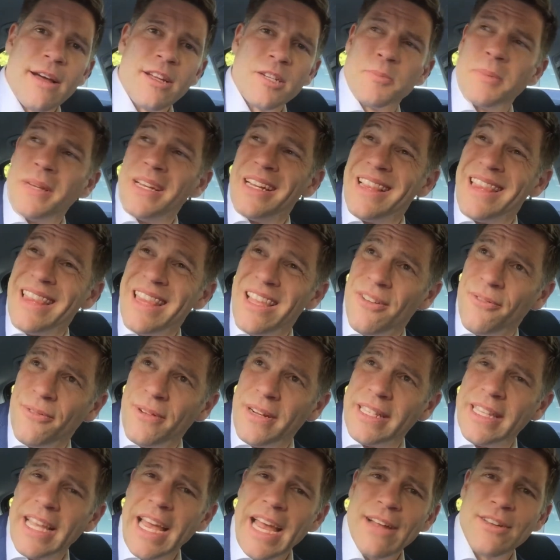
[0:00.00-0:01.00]
It's been a
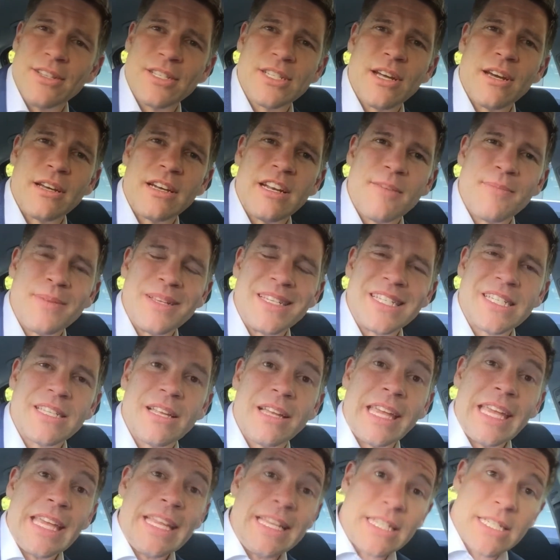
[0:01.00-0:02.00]
lovely day outside and I've been
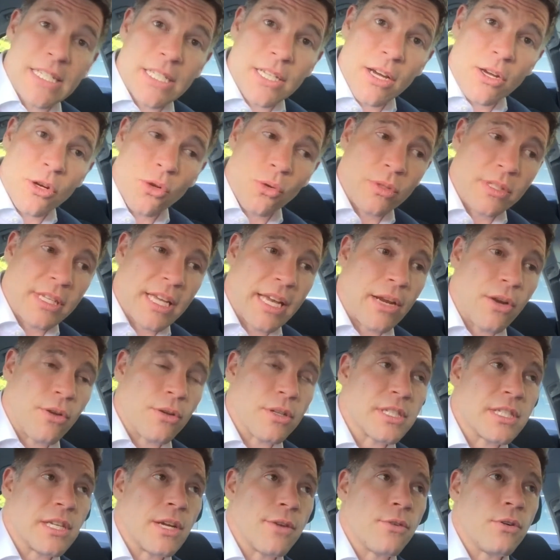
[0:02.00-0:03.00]
stuck inside all day
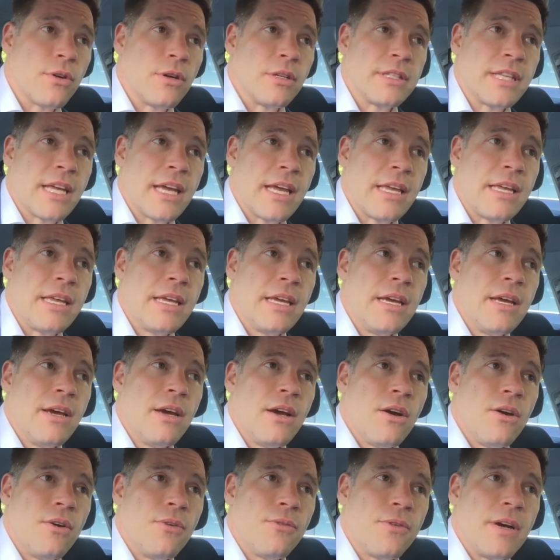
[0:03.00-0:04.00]
long, so I've got a day
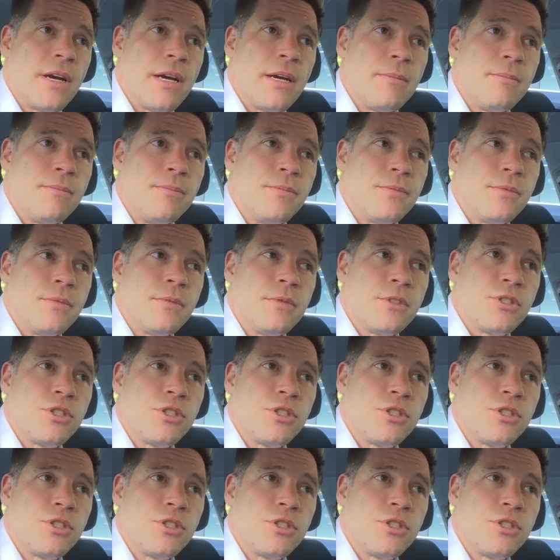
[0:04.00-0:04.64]
of um,